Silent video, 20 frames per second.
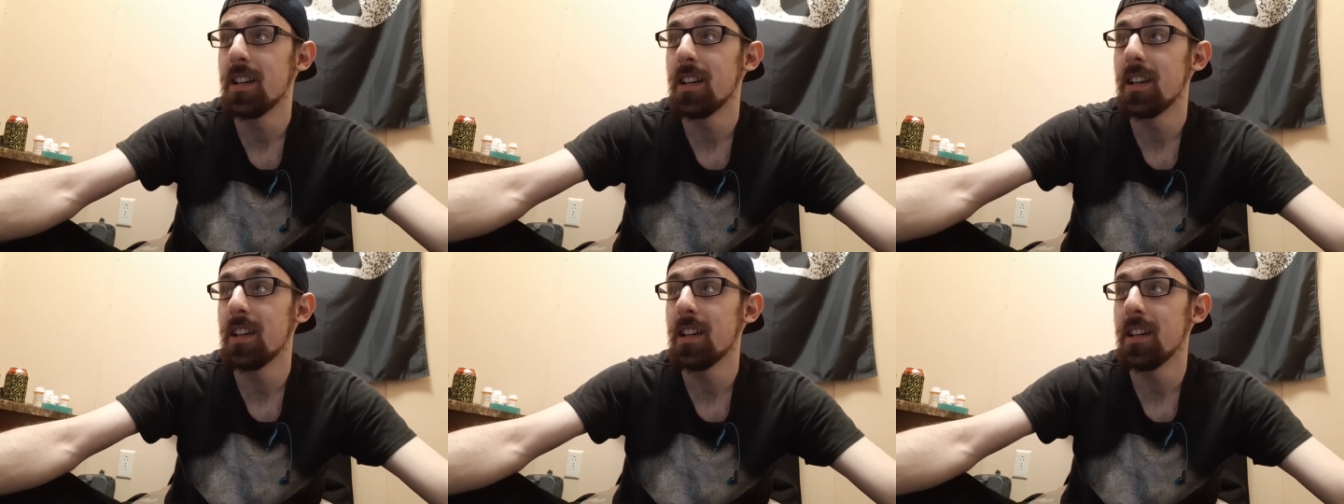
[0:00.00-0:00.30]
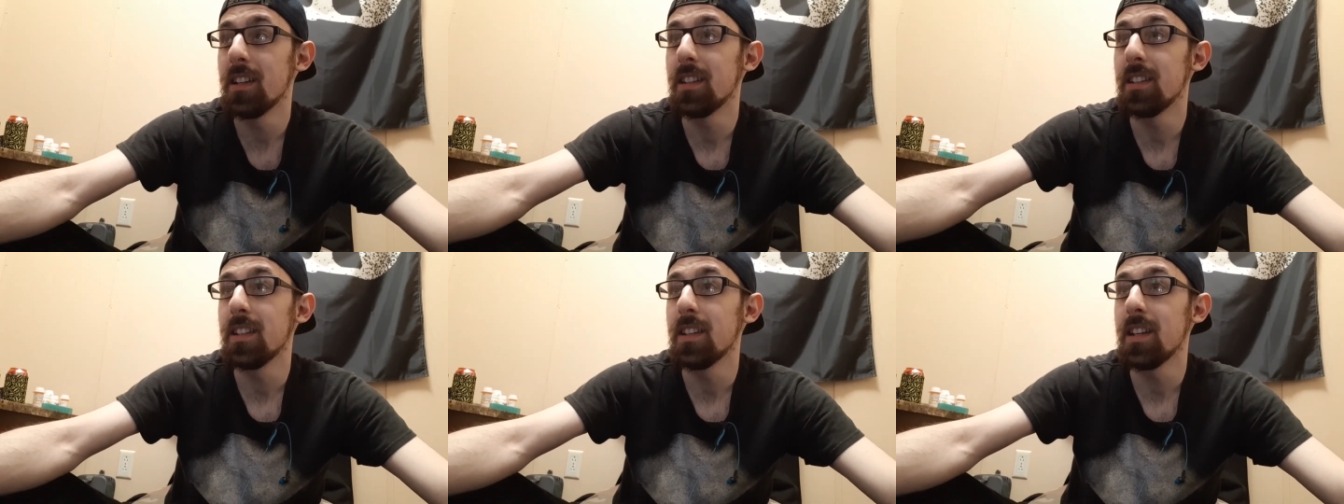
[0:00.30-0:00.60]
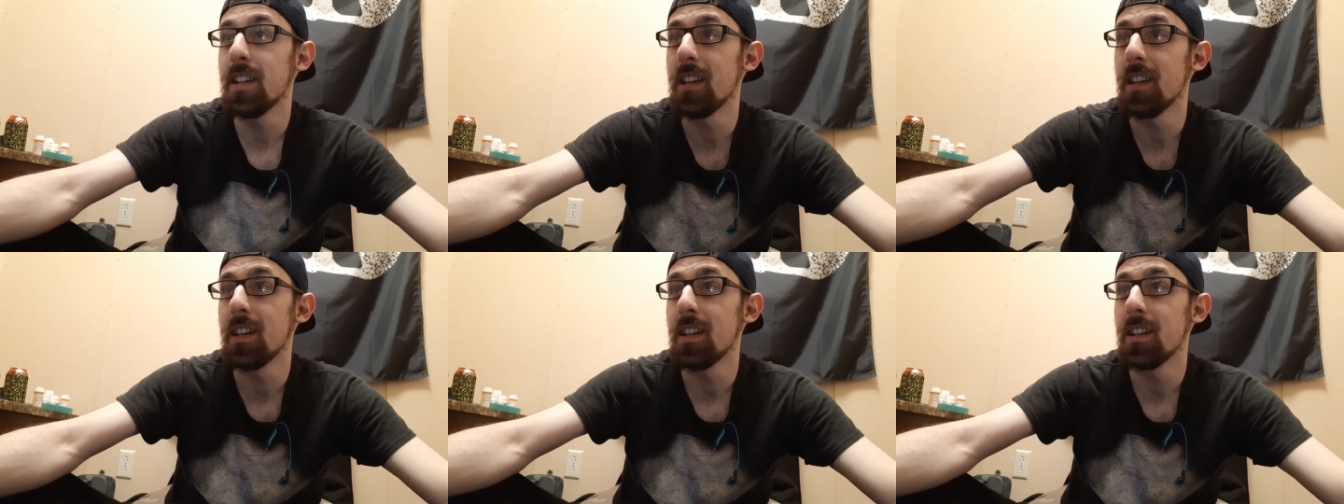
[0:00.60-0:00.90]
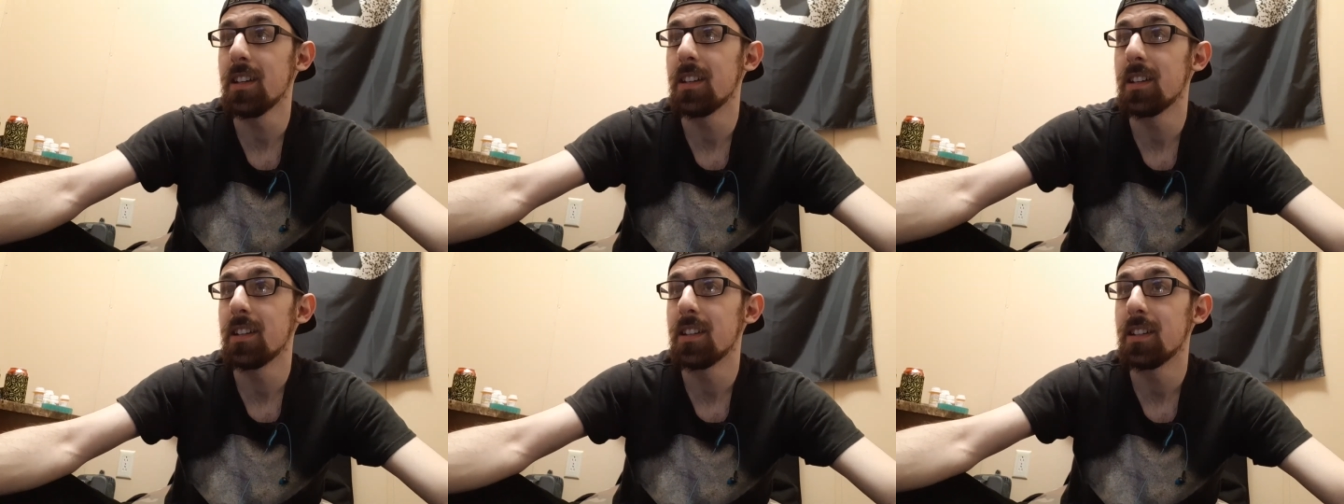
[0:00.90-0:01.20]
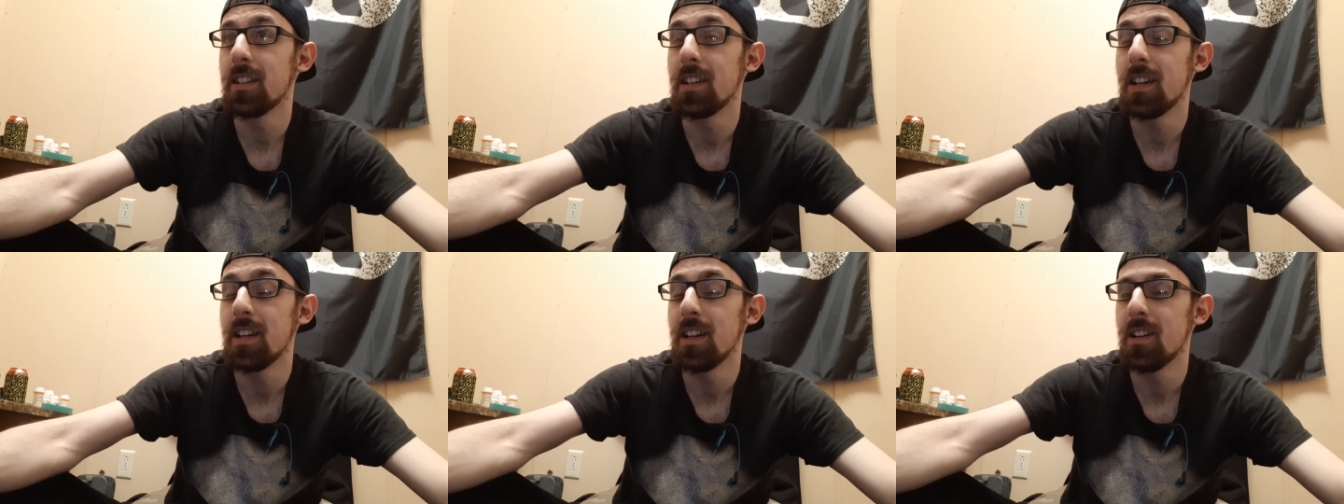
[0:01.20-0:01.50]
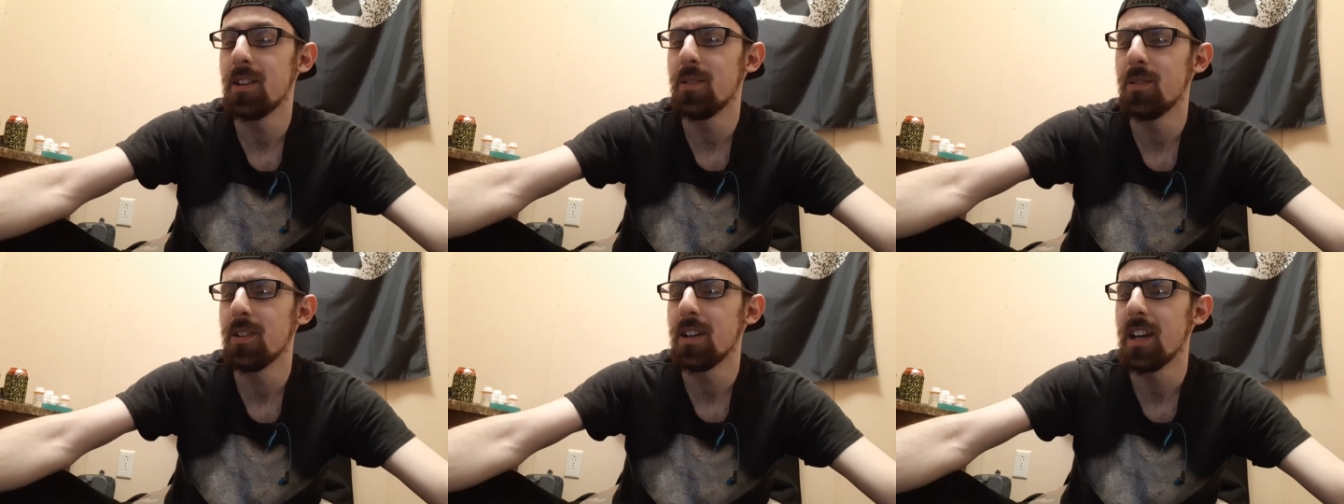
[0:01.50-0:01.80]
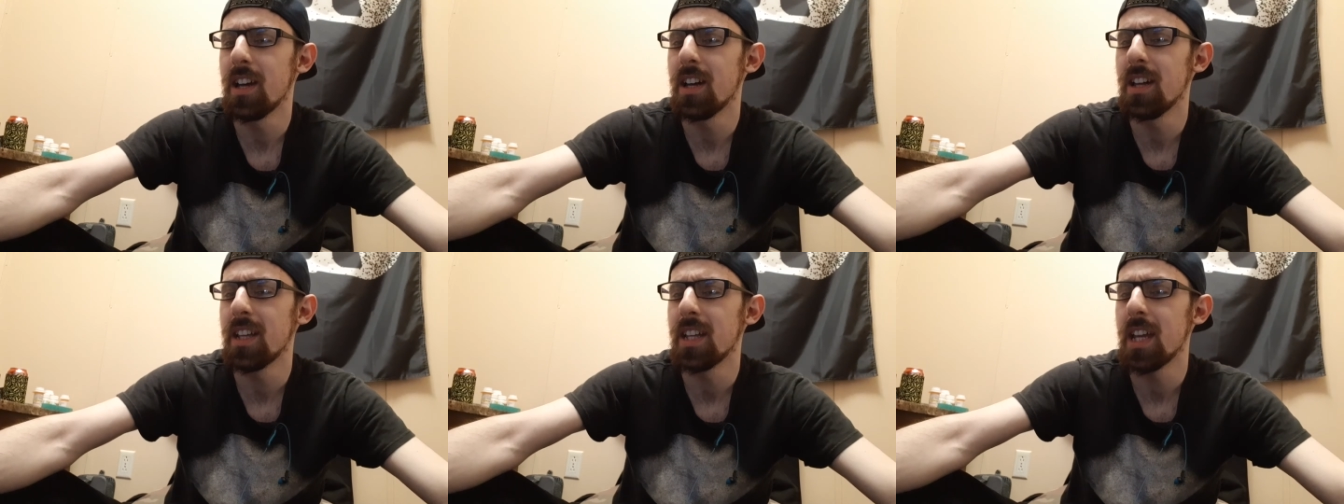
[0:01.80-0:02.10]
Hell yeah. Oh,
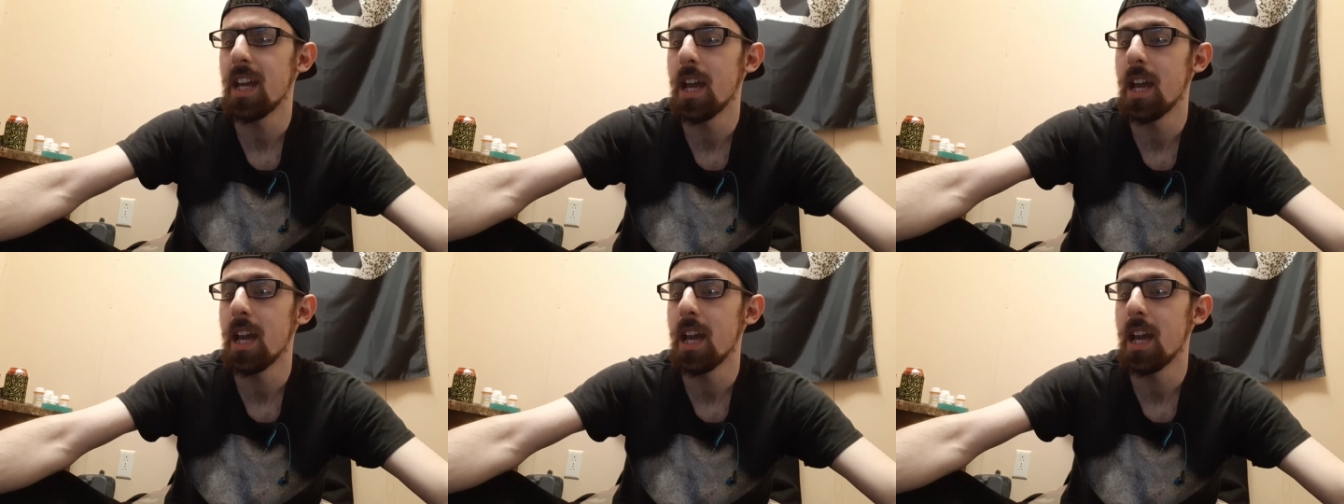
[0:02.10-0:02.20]
hell